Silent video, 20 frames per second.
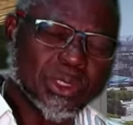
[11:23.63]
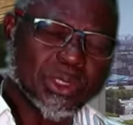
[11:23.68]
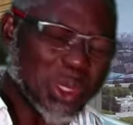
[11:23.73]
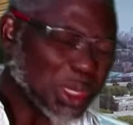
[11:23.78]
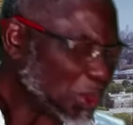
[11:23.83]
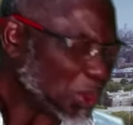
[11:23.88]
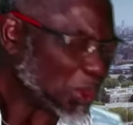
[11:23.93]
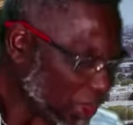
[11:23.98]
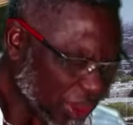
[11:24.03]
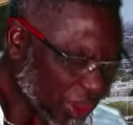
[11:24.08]
You
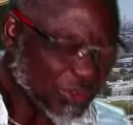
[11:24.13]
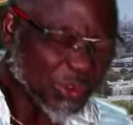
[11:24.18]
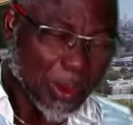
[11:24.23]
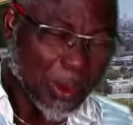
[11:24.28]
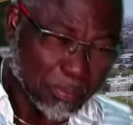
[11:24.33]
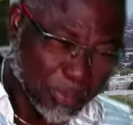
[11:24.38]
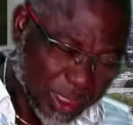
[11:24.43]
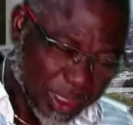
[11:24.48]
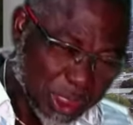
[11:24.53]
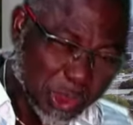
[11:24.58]
are looking
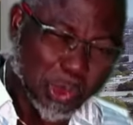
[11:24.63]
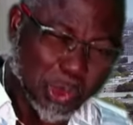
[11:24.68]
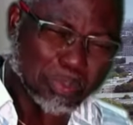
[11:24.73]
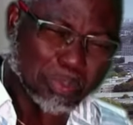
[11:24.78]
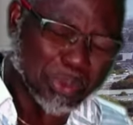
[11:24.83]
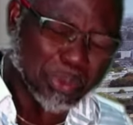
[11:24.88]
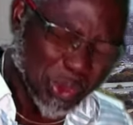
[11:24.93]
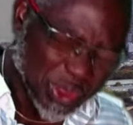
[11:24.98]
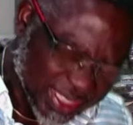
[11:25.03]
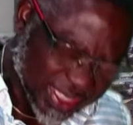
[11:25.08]
for a place to
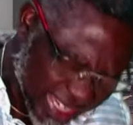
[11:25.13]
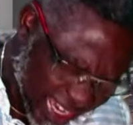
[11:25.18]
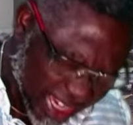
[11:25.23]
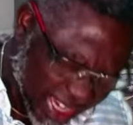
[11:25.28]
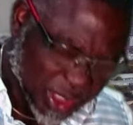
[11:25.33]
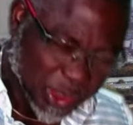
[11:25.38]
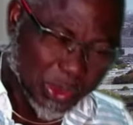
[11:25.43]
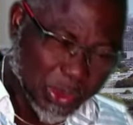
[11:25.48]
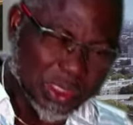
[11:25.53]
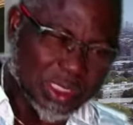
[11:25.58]

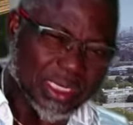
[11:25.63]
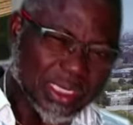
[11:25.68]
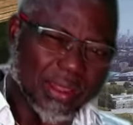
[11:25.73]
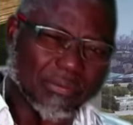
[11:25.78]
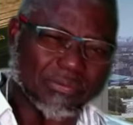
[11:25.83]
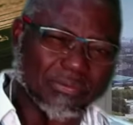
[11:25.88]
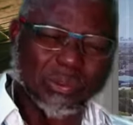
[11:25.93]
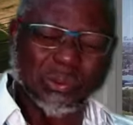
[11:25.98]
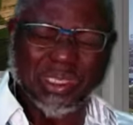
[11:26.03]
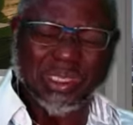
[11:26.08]
protect
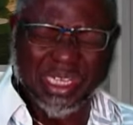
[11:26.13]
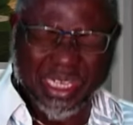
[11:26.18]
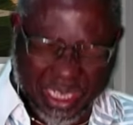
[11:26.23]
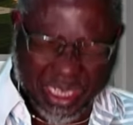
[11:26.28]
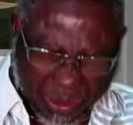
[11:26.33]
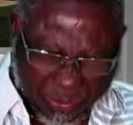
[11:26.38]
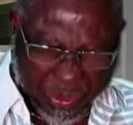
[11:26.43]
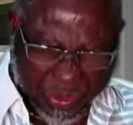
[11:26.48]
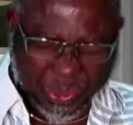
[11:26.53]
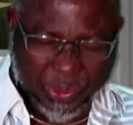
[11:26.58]
yourself, to
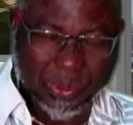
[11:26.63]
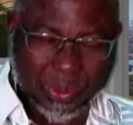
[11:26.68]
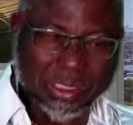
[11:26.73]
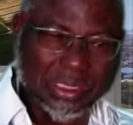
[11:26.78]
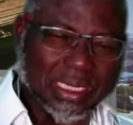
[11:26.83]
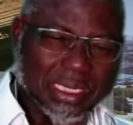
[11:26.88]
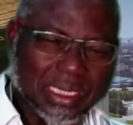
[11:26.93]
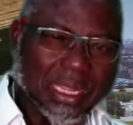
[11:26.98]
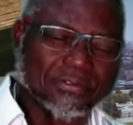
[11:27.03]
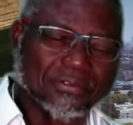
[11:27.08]
cover
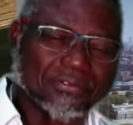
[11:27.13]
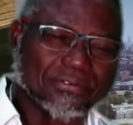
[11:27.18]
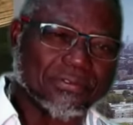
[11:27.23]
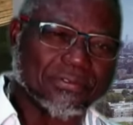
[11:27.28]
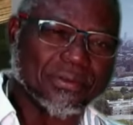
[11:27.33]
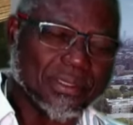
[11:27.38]
yourself.